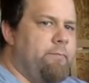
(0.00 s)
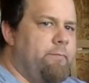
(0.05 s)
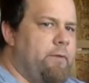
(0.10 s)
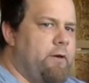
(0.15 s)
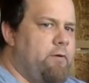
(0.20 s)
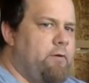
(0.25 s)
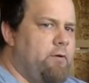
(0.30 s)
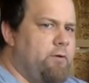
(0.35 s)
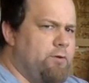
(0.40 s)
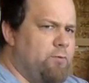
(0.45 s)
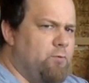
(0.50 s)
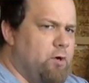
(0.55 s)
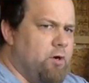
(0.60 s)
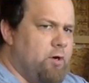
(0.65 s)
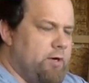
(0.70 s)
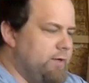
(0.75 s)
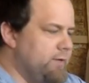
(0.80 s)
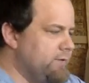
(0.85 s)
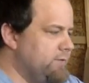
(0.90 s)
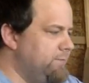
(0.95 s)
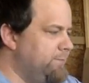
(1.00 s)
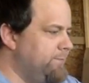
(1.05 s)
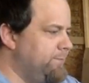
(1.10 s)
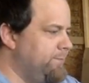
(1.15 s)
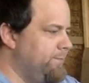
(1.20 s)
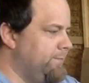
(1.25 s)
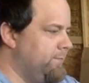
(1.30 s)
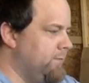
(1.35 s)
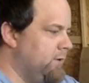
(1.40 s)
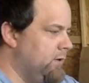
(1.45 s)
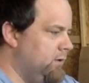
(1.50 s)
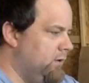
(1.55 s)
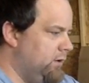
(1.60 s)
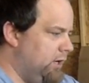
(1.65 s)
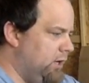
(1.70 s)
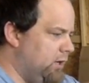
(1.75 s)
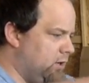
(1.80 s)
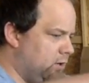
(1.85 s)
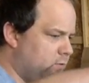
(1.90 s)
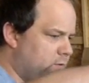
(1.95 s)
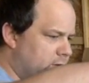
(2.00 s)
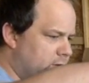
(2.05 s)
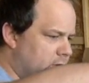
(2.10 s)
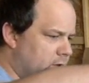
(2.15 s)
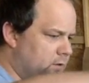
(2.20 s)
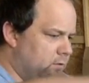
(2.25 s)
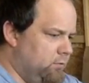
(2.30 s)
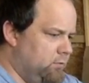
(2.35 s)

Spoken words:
I don't know what the word is. Eric would know.